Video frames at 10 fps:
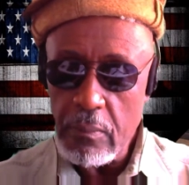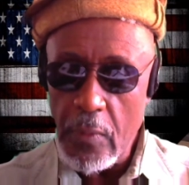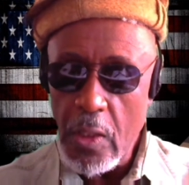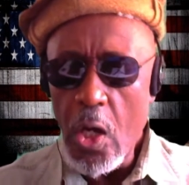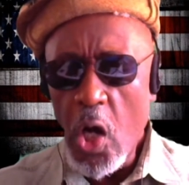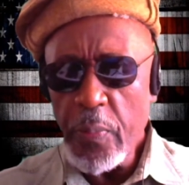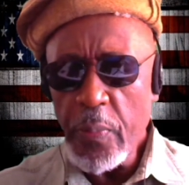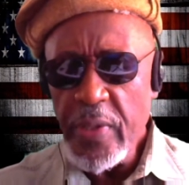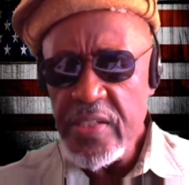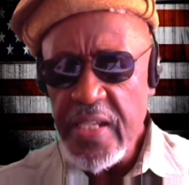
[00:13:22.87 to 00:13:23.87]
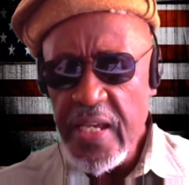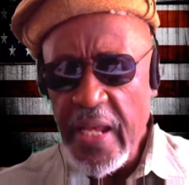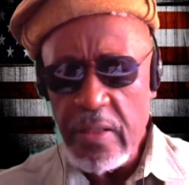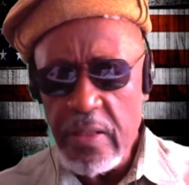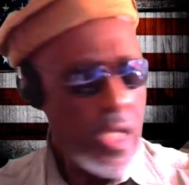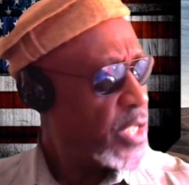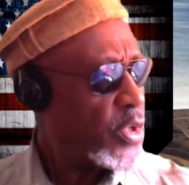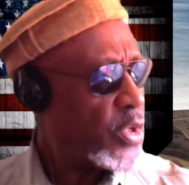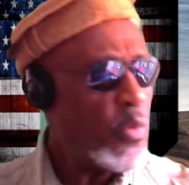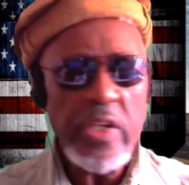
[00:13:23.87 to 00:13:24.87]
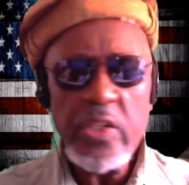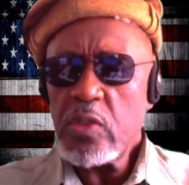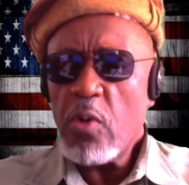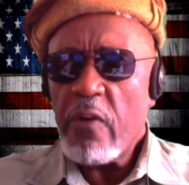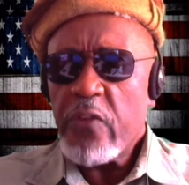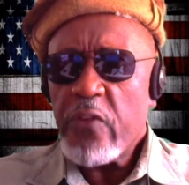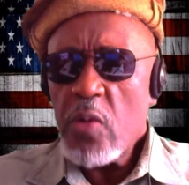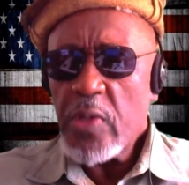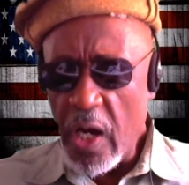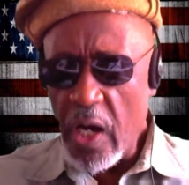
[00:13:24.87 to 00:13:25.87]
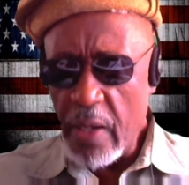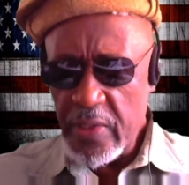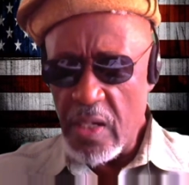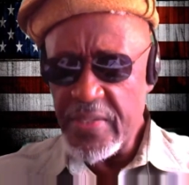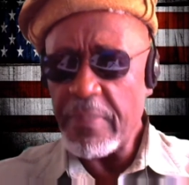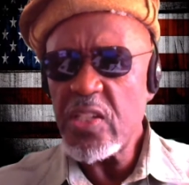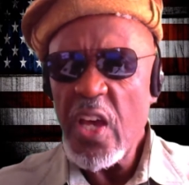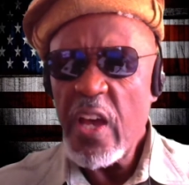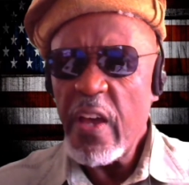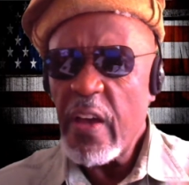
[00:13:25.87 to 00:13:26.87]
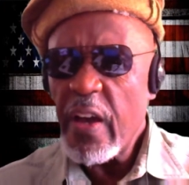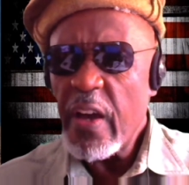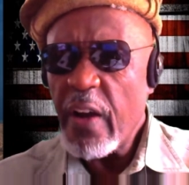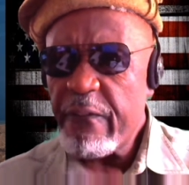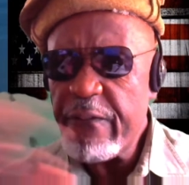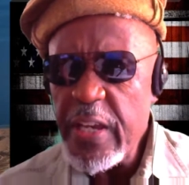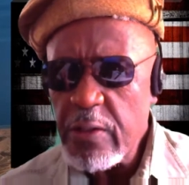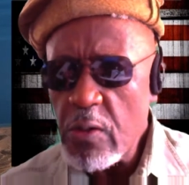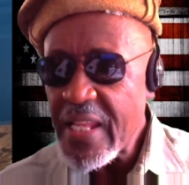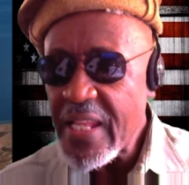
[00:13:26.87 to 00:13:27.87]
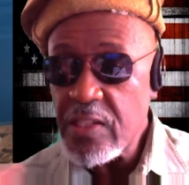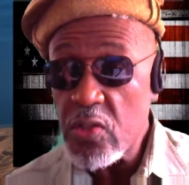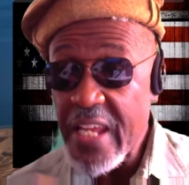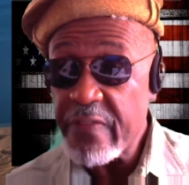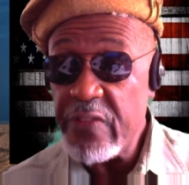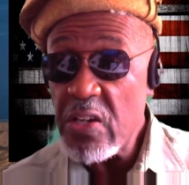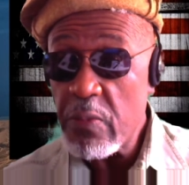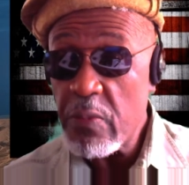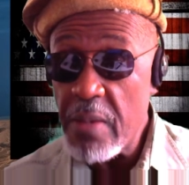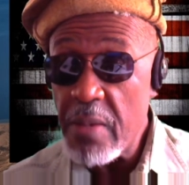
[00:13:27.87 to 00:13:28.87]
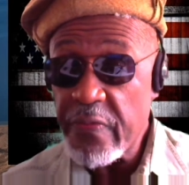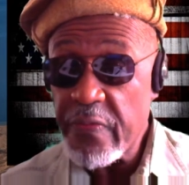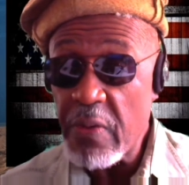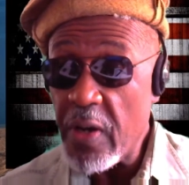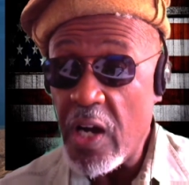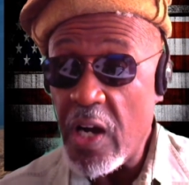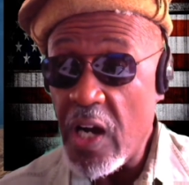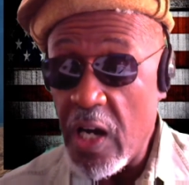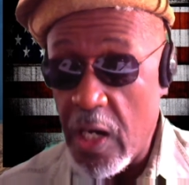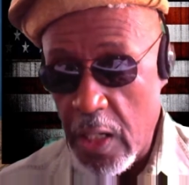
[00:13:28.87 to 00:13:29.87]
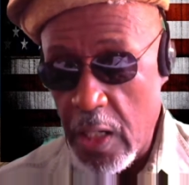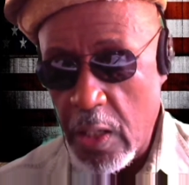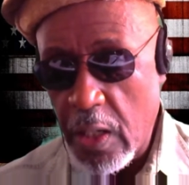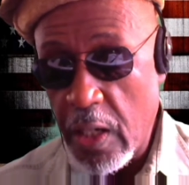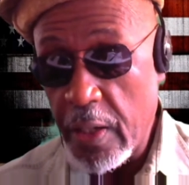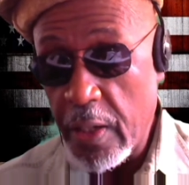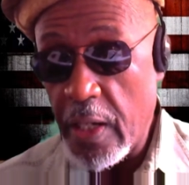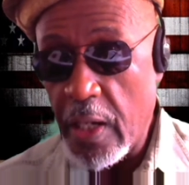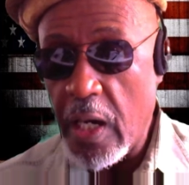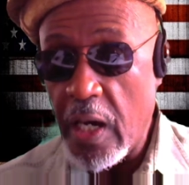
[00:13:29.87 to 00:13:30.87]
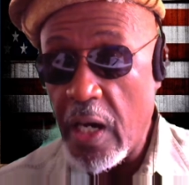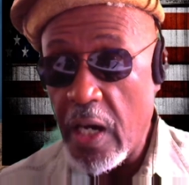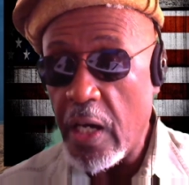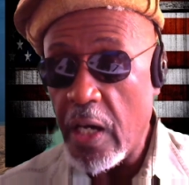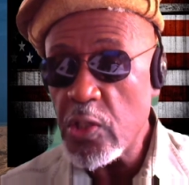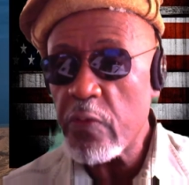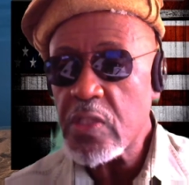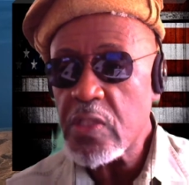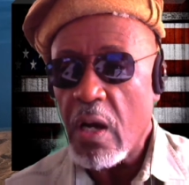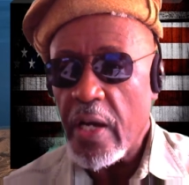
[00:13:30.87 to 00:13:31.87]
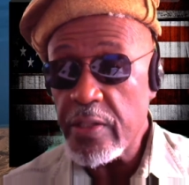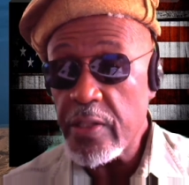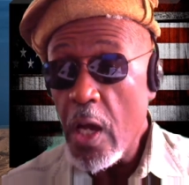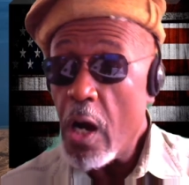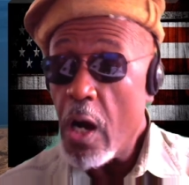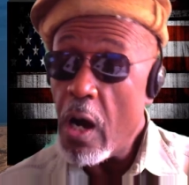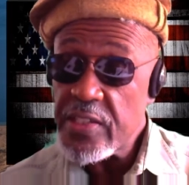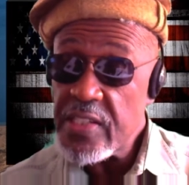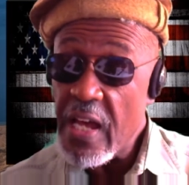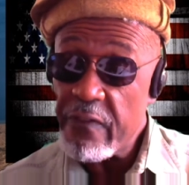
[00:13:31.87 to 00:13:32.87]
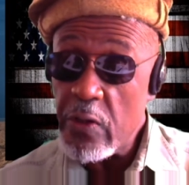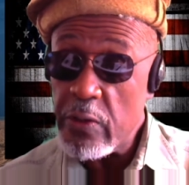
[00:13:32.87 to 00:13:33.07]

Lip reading: Hope you understand that. So the more you do it, the more firm your heart becomes. That means fear and all that stuff, because that fear becomes from a nervous heart, and heart is not firm.